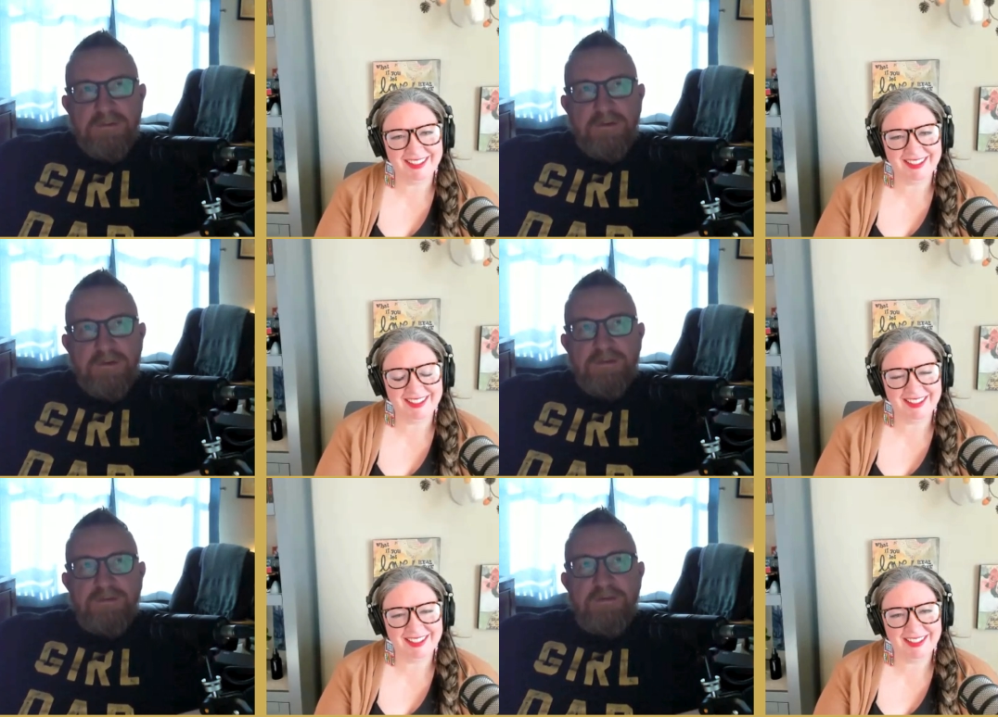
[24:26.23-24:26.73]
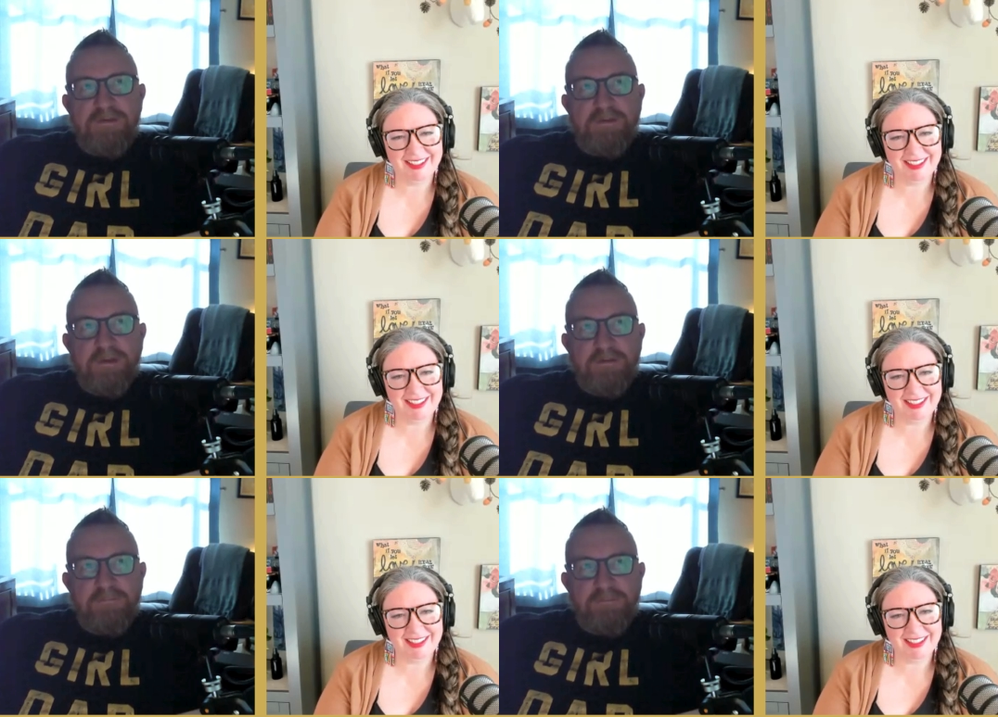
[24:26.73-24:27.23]
Speaker 1: I think
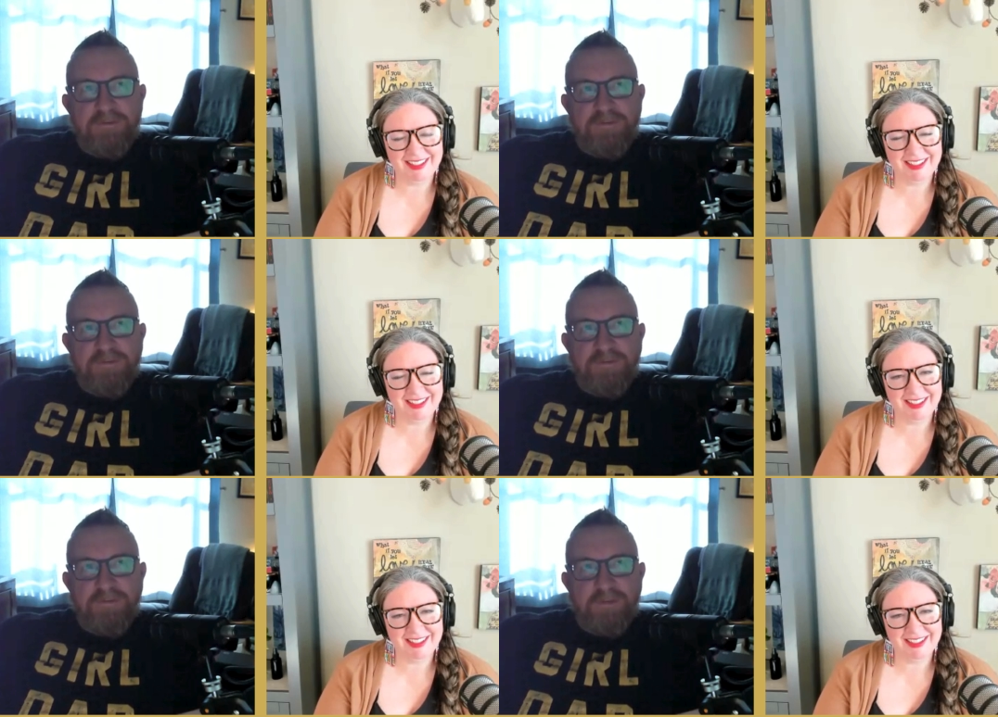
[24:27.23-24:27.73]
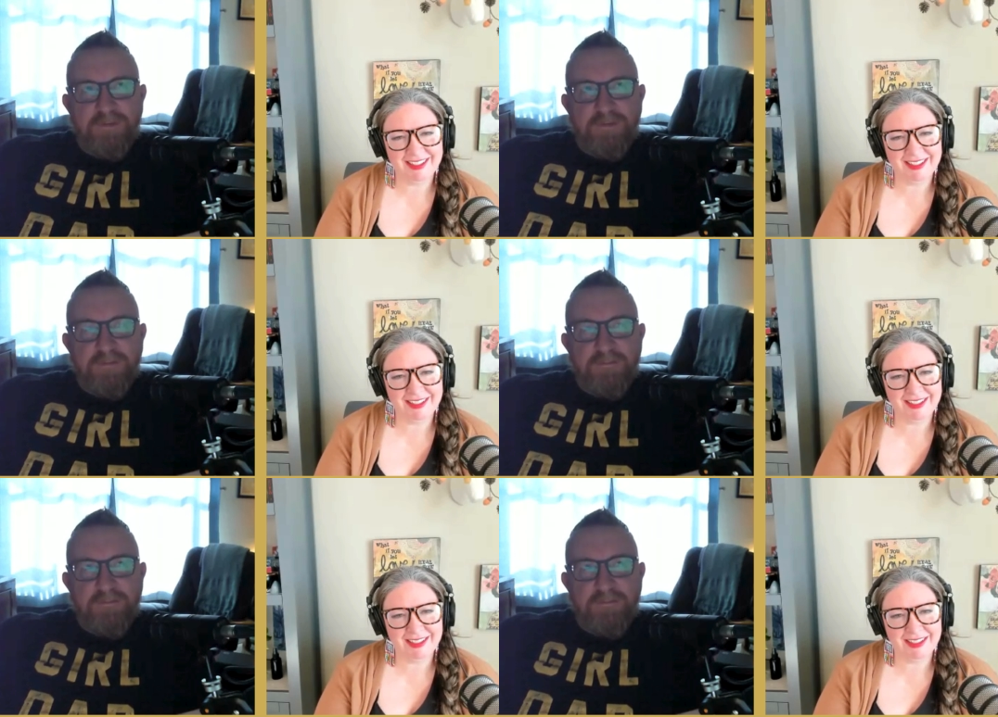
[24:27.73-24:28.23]
that was
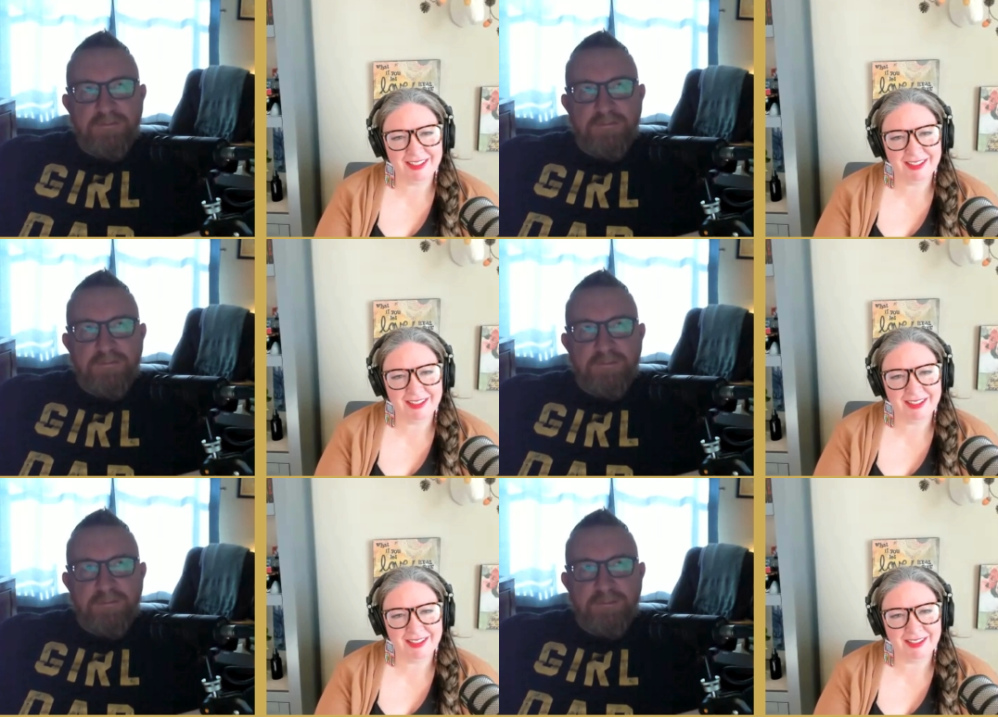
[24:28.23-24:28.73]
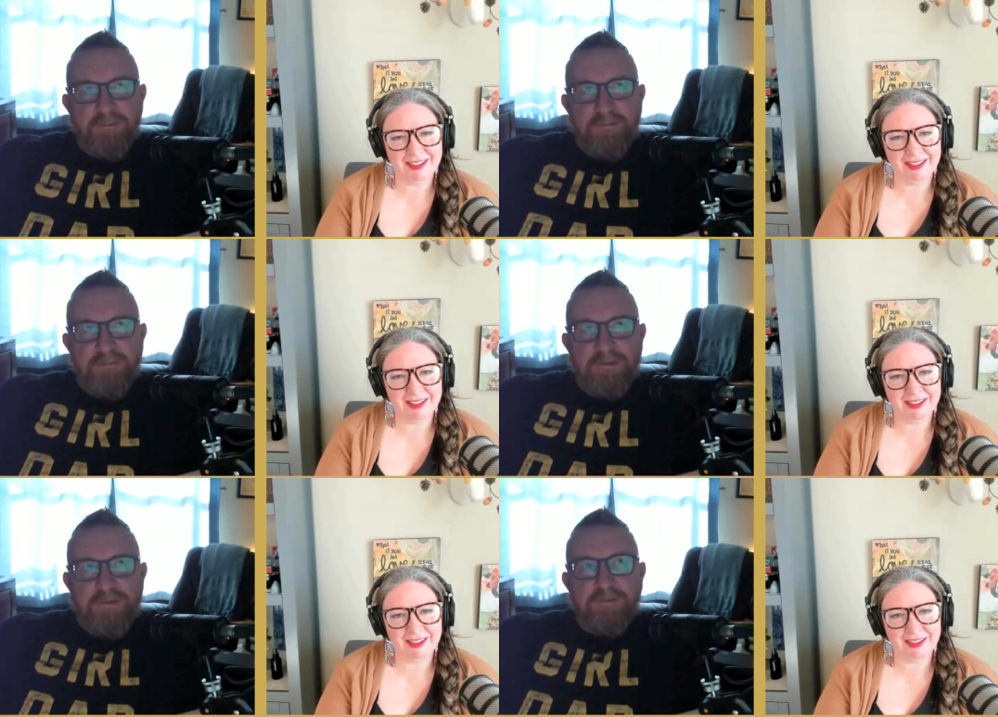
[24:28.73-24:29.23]

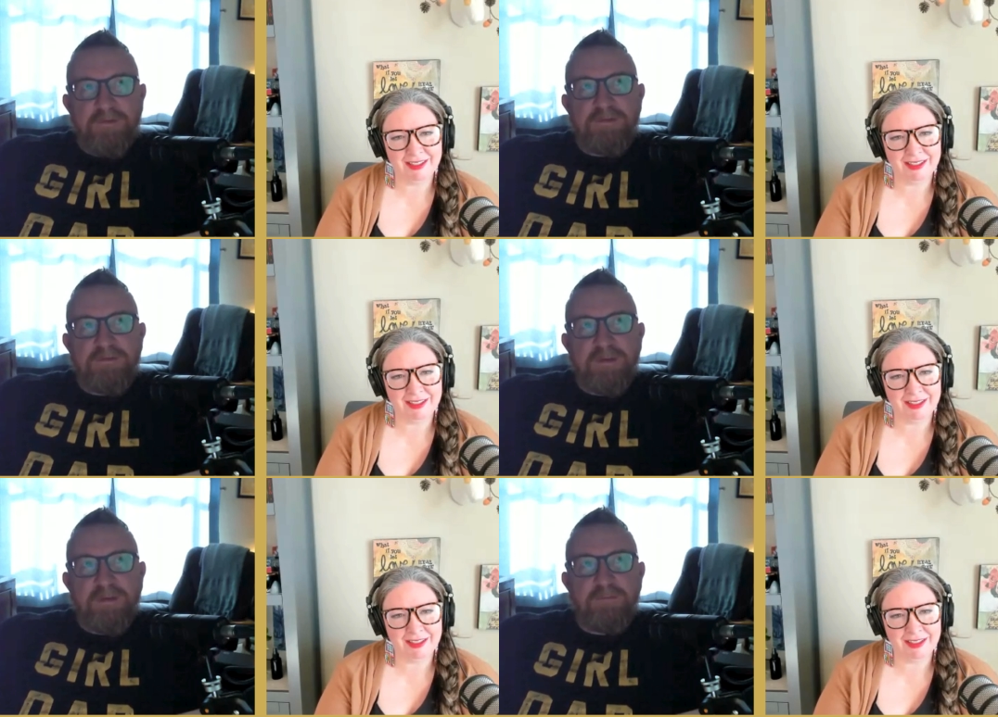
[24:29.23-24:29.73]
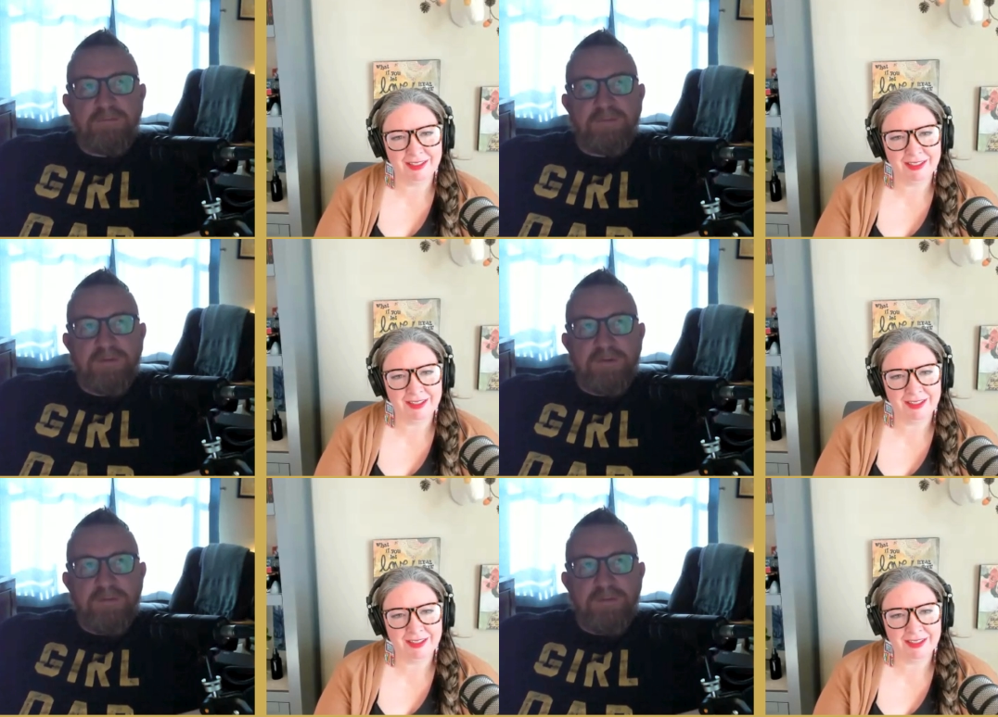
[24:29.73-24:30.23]
you said that was
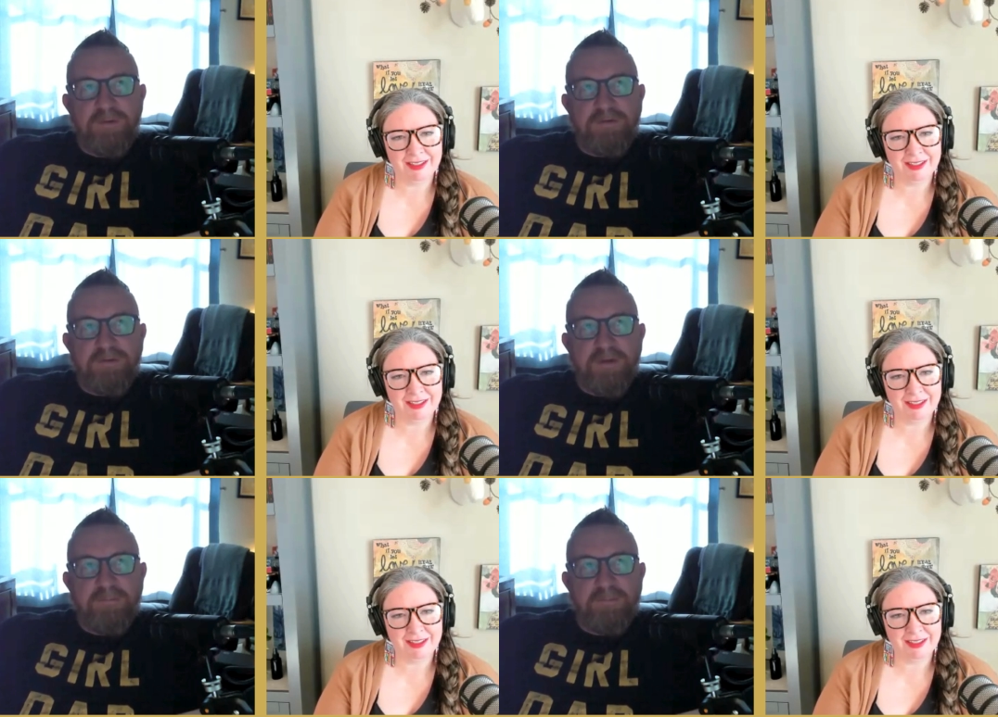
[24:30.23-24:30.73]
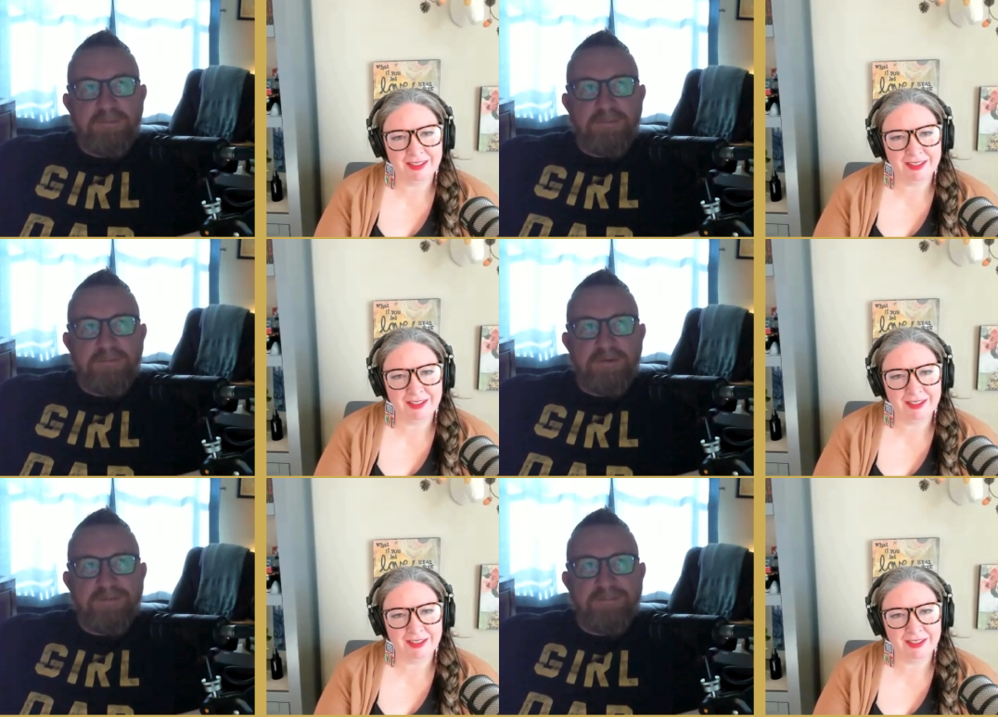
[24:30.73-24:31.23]
the only time you've
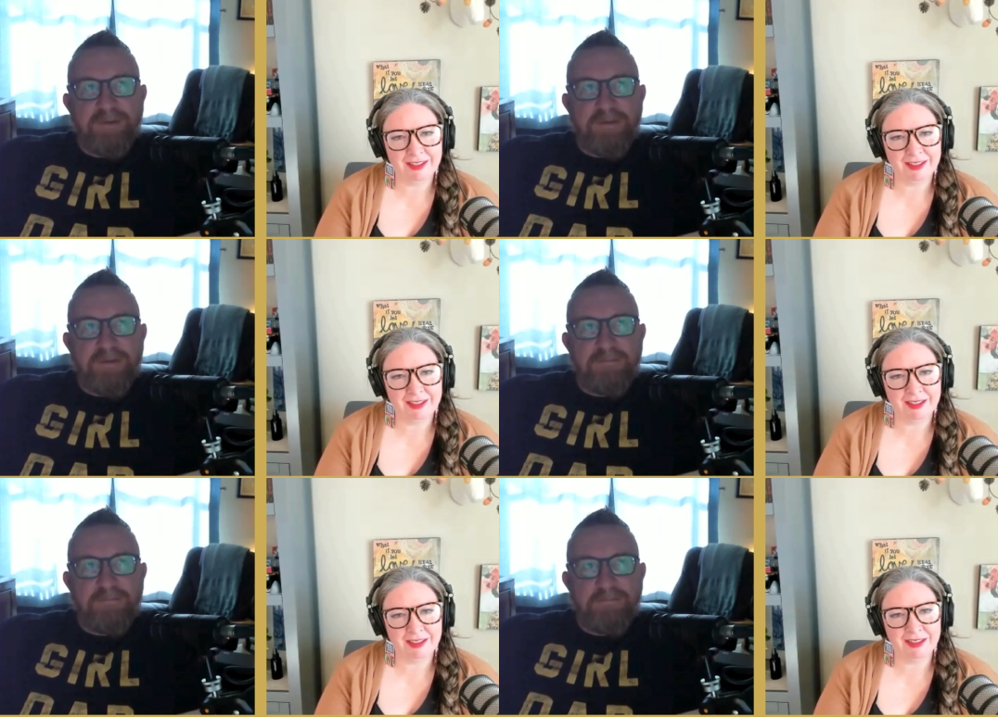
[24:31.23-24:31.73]
seen me